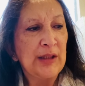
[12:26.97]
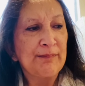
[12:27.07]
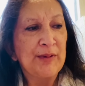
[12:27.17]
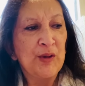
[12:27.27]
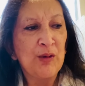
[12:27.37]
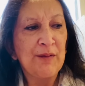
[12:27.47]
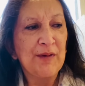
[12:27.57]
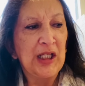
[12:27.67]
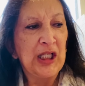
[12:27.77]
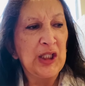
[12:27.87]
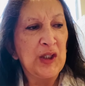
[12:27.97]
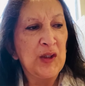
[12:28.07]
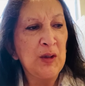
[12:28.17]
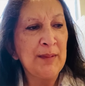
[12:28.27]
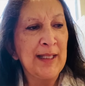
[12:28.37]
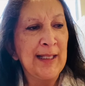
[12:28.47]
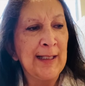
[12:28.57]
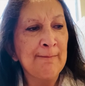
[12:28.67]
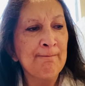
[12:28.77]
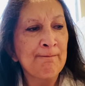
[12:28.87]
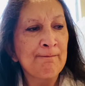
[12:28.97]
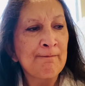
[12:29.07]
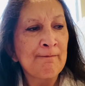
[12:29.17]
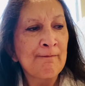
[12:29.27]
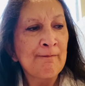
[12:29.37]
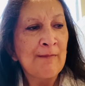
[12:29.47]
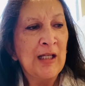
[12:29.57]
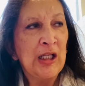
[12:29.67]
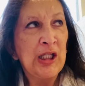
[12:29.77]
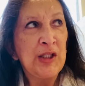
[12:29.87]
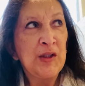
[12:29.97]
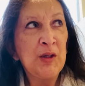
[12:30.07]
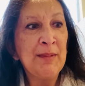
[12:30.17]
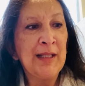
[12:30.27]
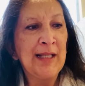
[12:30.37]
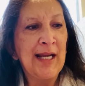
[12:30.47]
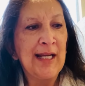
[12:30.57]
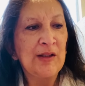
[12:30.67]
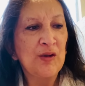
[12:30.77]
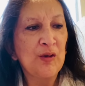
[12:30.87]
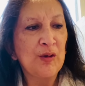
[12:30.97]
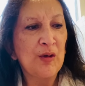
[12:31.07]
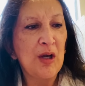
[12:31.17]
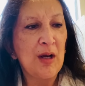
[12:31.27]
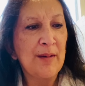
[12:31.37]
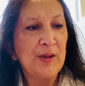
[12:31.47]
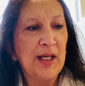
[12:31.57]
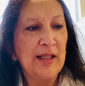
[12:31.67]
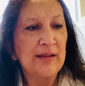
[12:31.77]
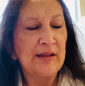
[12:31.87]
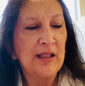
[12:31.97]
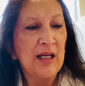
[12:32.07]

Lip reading: sort of a consuming the external object.